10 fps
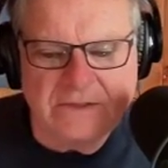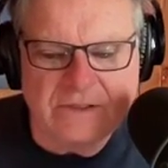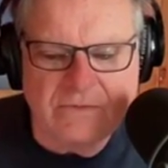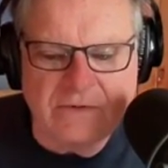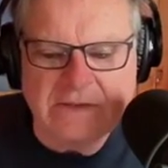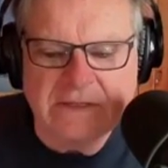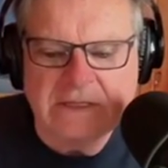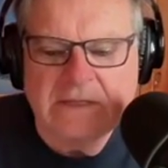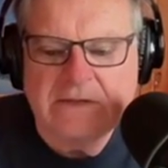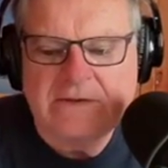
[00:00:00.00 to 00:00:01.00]

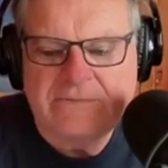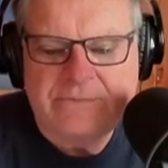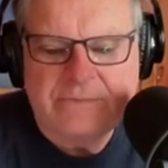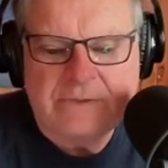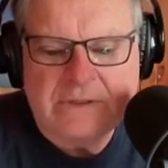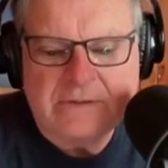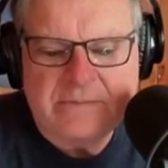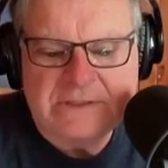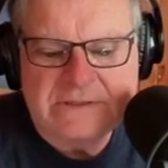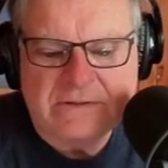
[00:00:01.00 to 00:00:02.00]
grilling of
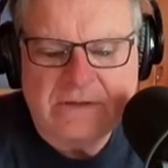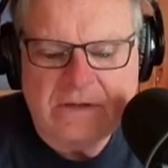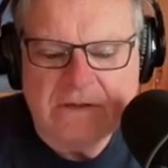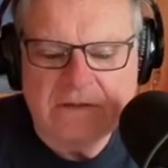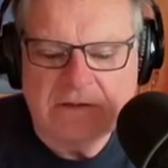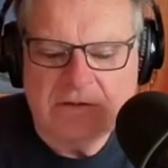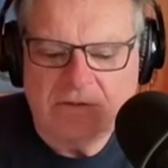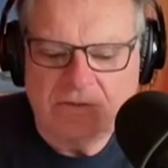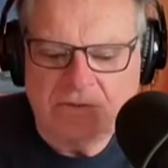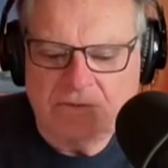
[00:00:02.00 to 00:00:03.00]
Mr. Herr,
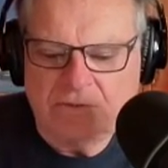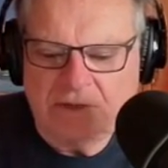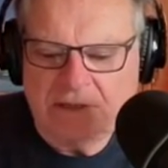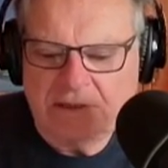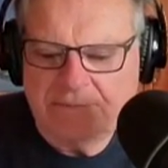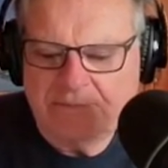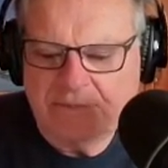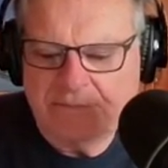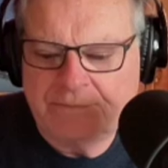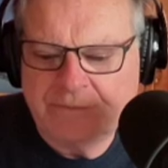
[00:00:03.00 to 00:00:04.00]
who
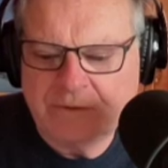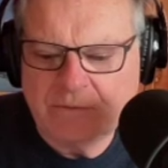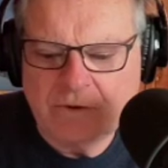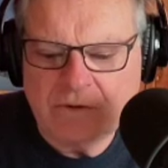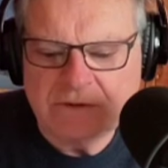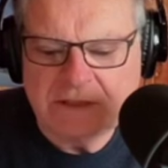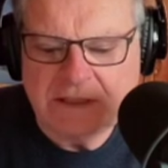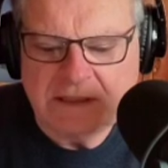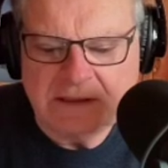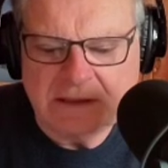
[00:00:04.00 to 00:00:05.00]
wrote
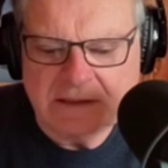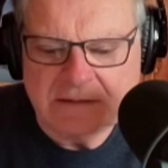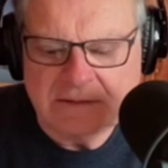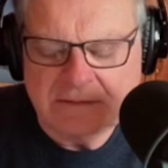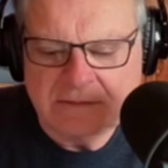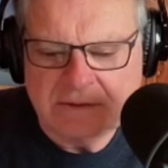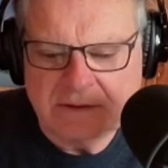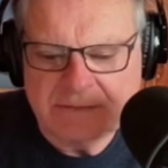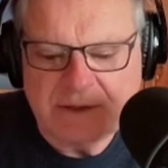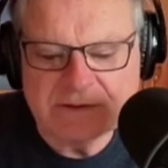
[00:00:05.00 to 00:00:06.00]
the
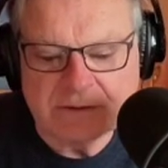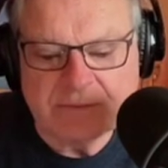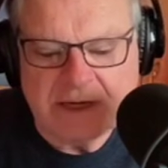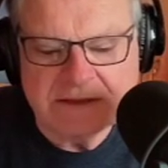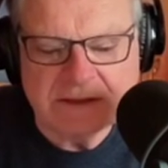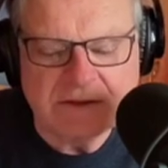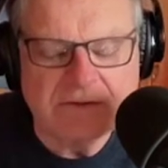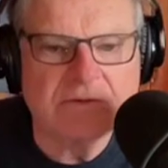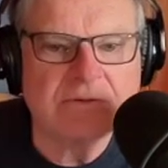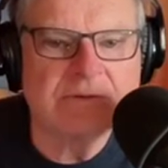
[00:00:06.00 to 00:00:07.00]
Special
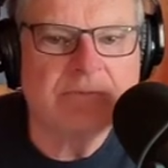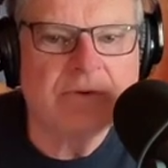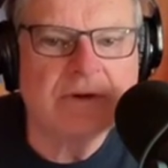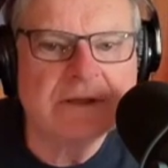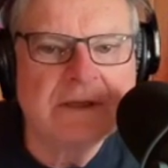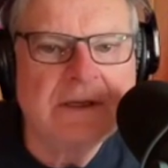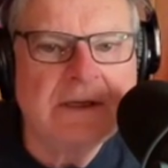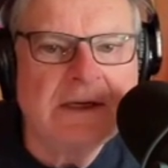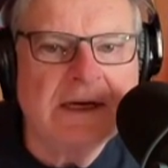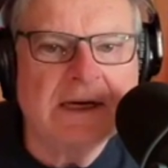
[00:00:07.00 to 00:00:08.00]
Prosecutor report
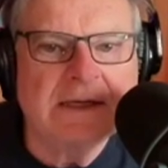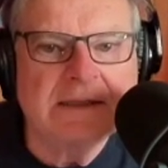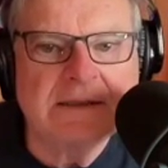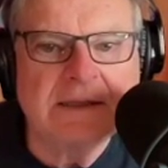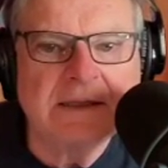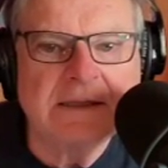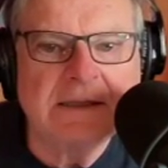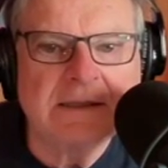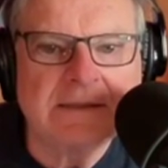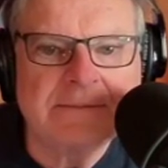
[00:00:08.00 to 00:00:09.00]
on
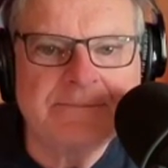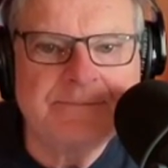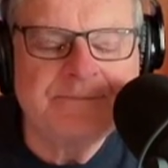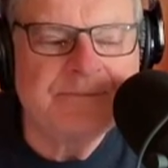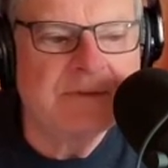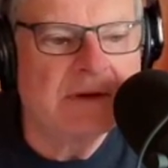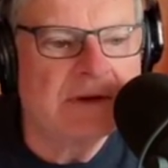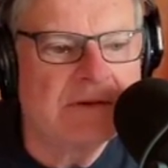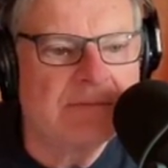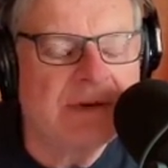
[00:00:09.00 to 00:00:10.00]
the
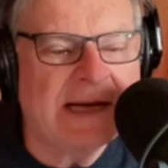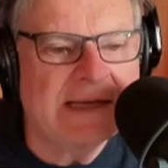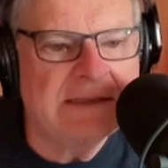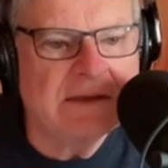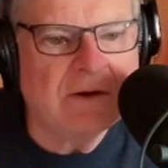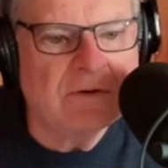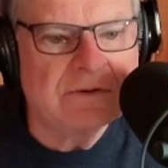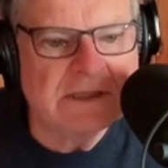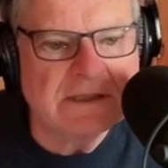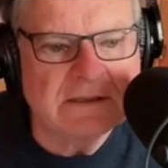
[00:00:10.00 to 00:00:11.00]
Biden
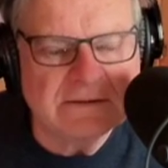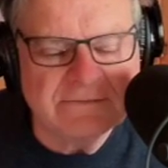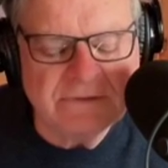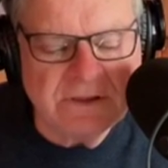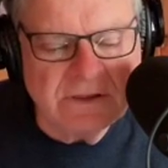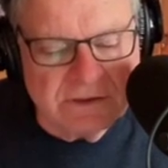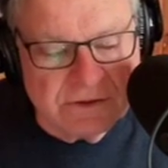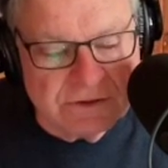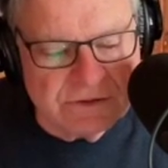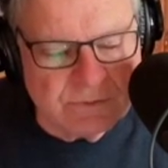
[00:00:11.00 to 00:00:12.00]
holding of
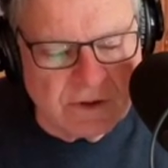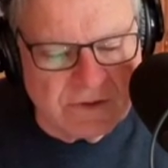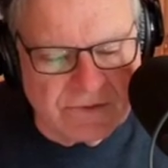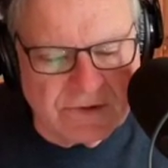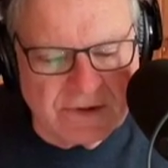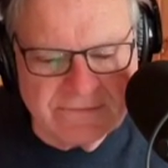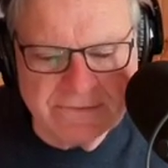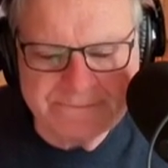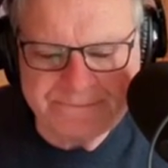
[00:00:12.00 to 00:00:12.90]
years' worth of